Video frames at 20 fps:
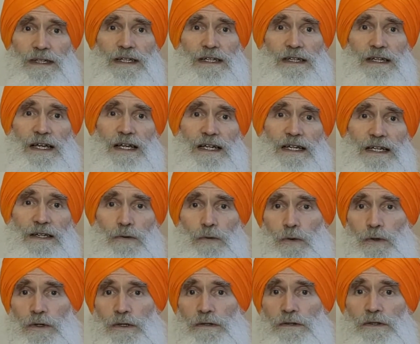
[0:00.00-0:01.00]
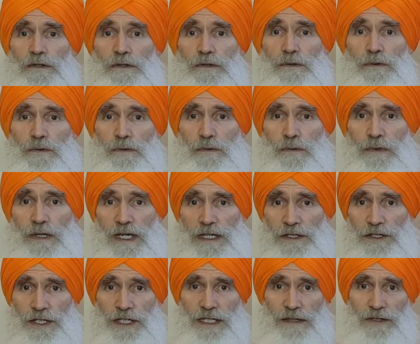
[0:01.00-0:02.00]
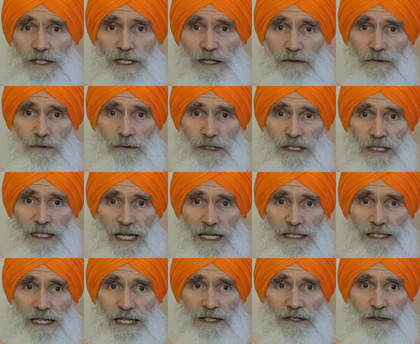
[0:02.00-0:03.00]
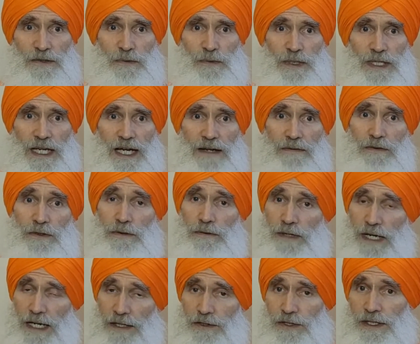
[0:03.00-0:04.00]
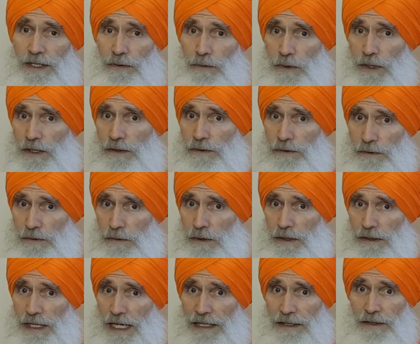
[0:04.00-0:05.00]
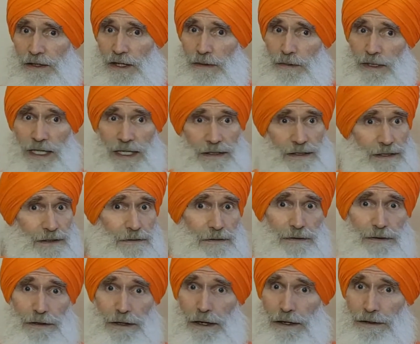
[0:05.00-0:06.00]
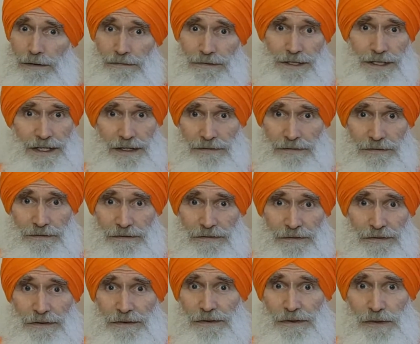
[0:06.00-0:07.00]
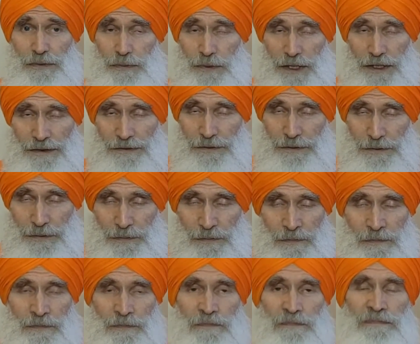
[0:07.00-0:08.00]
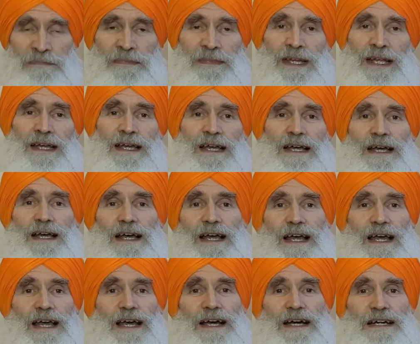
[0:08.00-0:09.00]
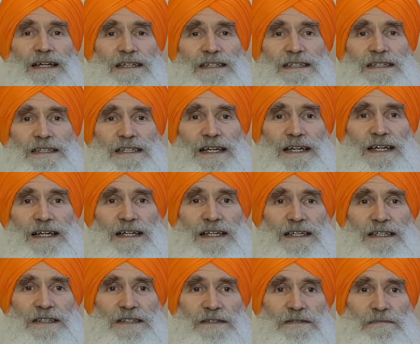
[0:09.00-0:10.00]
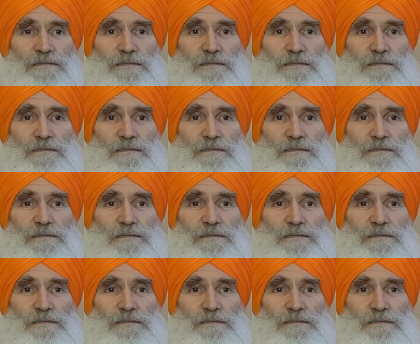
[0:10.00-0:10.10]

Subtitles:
that in order to achieve self-realization we have to gradually work through all that karma, that's a lot of stuff to work through. And to